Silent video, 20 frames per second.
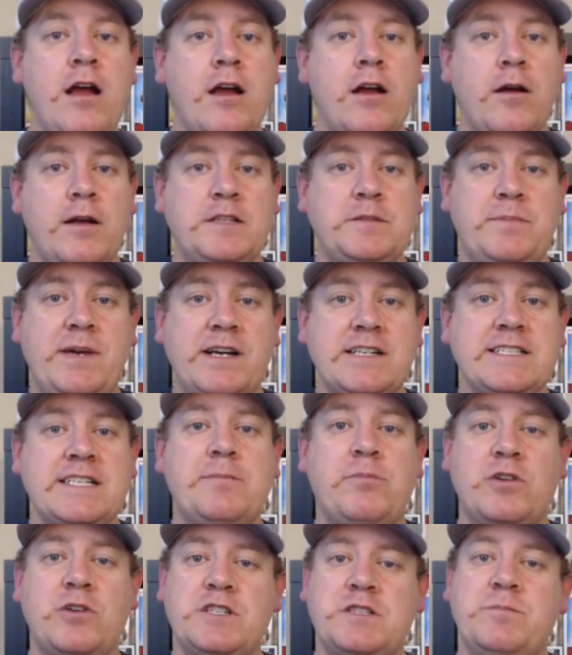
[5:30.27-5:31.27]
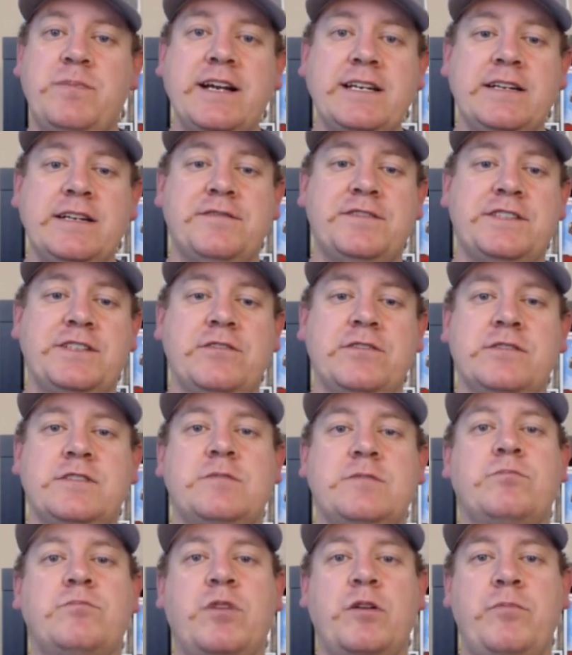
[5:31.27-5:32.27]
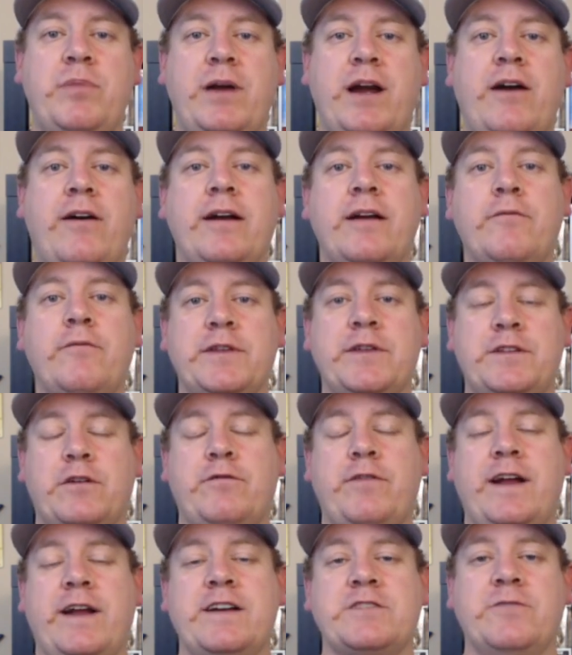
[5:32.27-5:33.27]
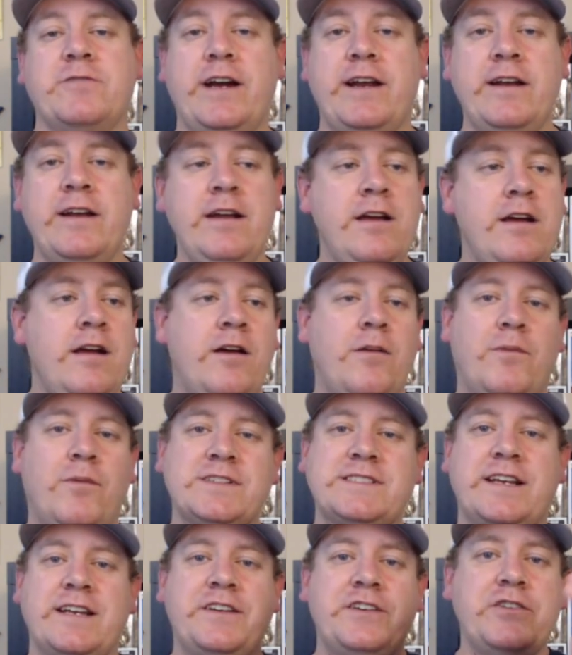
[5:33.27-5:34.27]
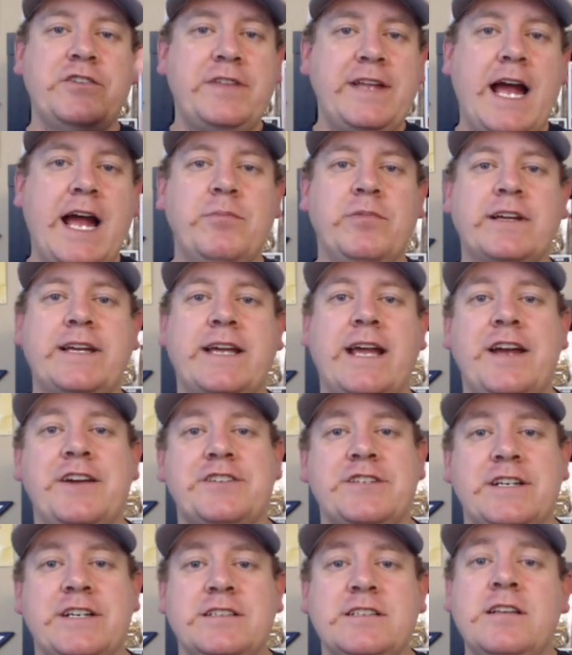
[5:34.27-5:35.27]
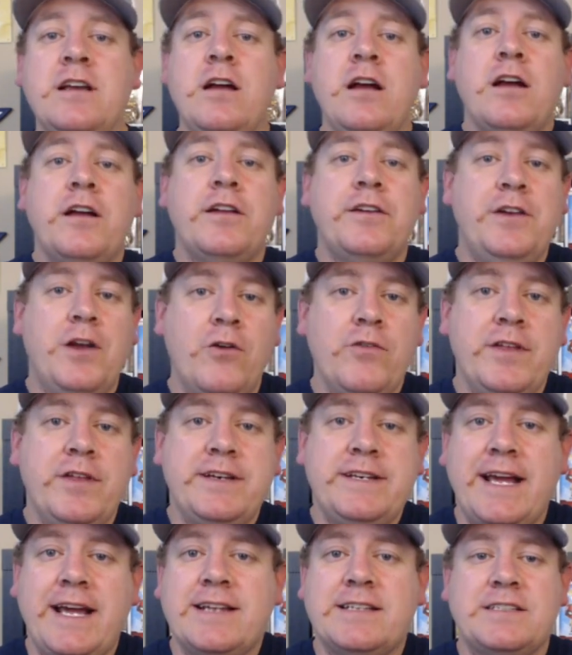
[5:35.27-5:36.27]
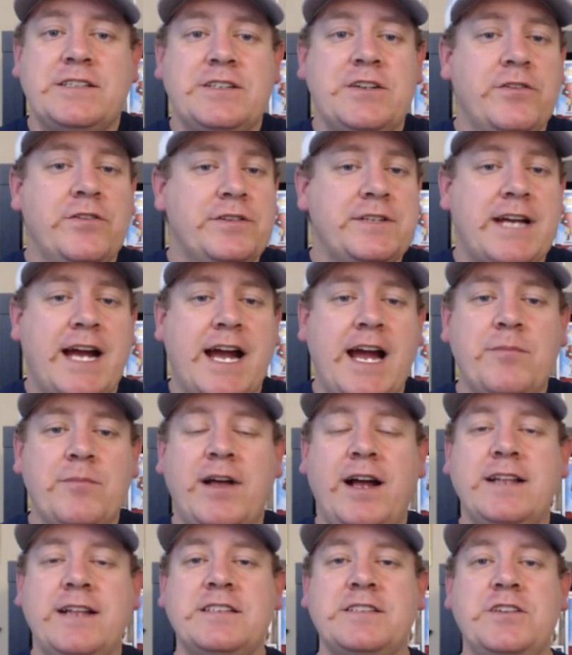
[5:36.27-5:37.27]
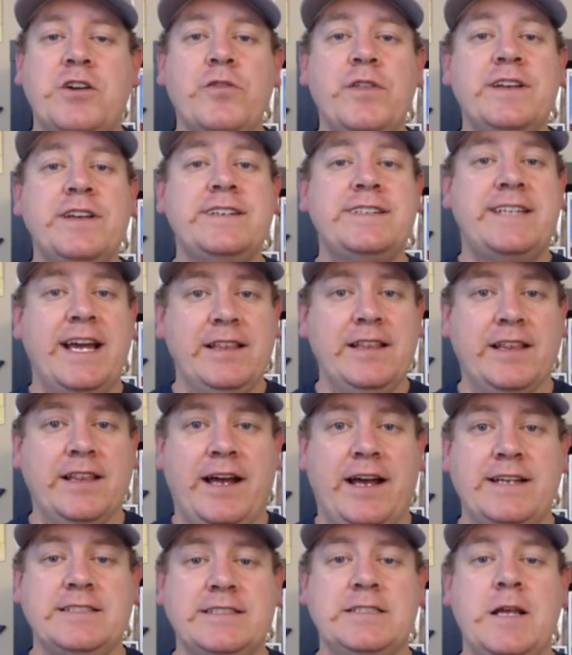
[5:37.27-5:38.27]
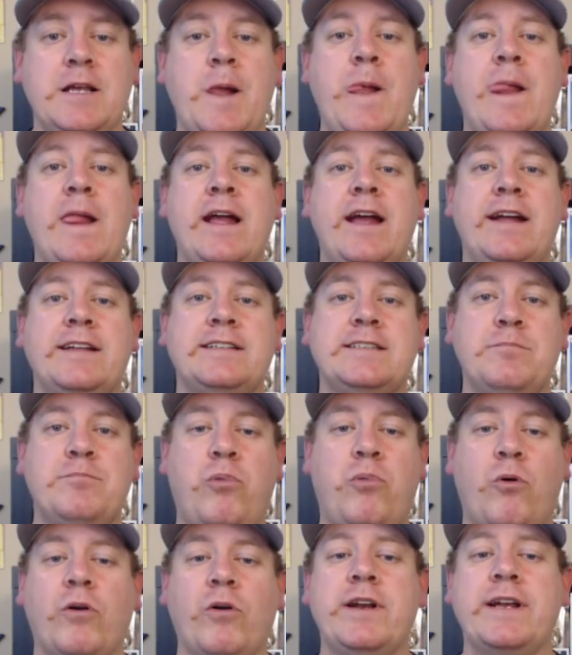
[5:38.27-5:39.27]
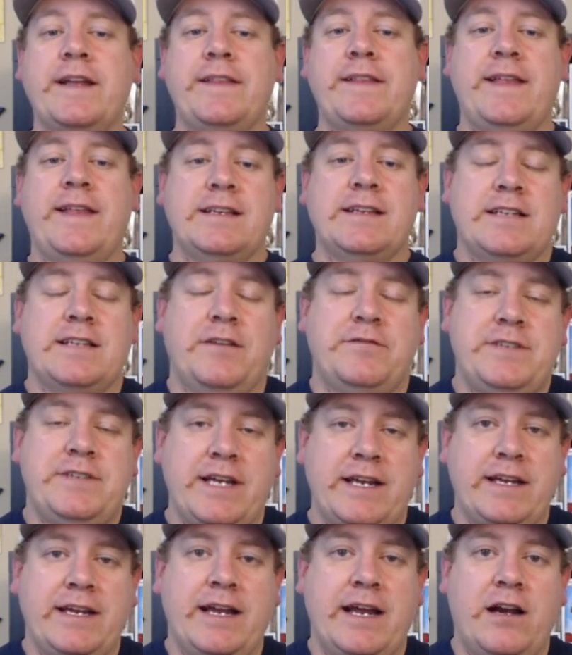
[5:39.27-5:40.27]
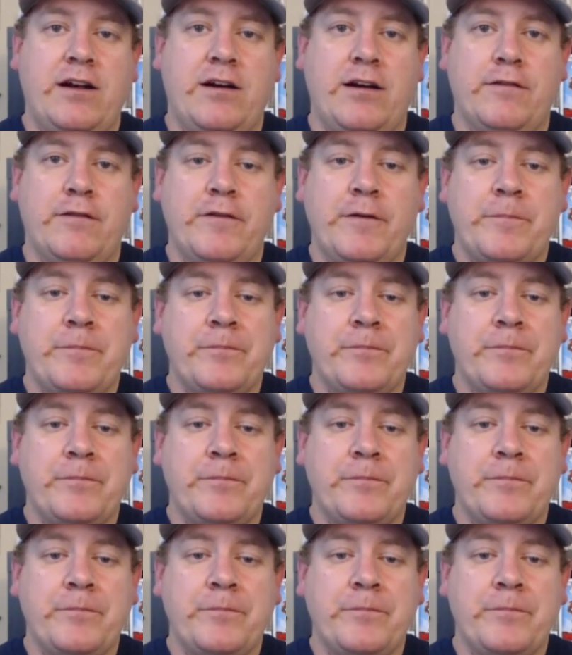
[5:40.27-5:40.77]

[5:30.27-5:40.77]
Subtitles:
especially prospective students preparing with their financial aid. Once again, do the applications, know the dates, know the timelines, know the deadlines. It's important to get that stuff taken care of.